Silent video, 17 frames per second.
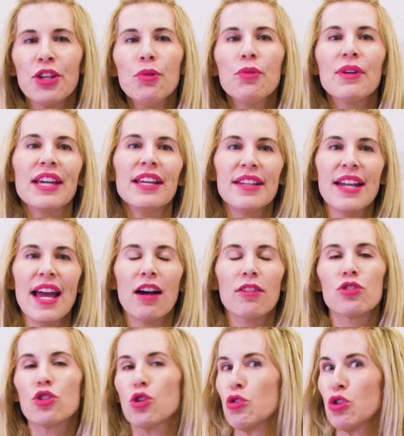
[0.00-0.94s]
You can
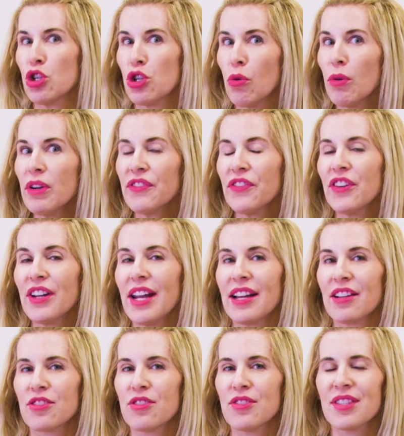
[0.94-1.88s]
now do short foot
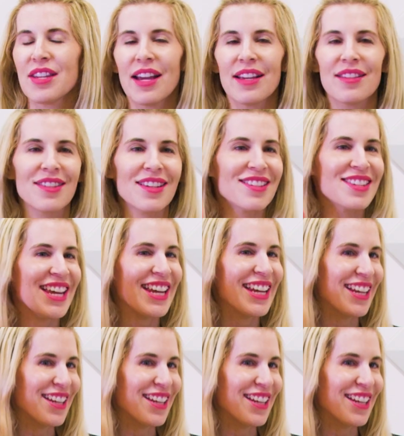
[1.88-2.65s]
exercises